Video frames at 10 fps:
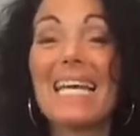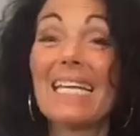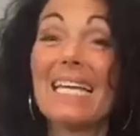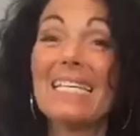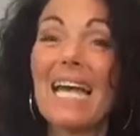and
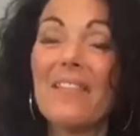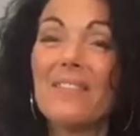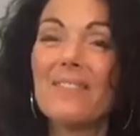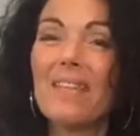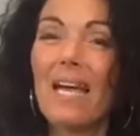
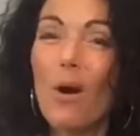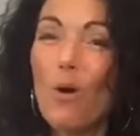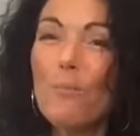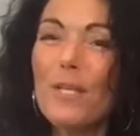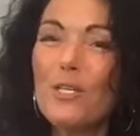I
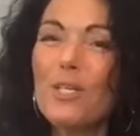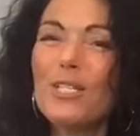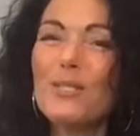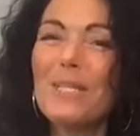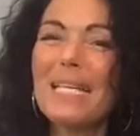hope that you
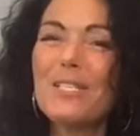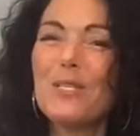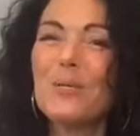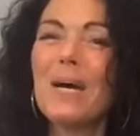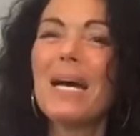can do that
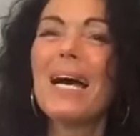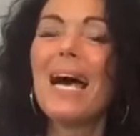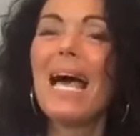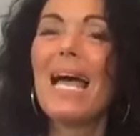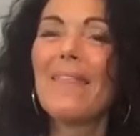too,
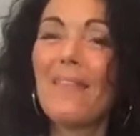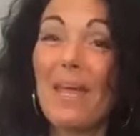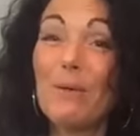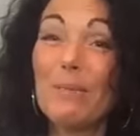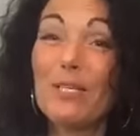and that
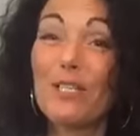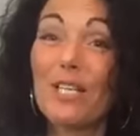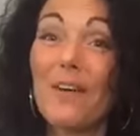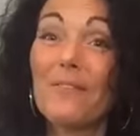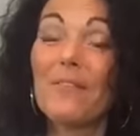will be good enough.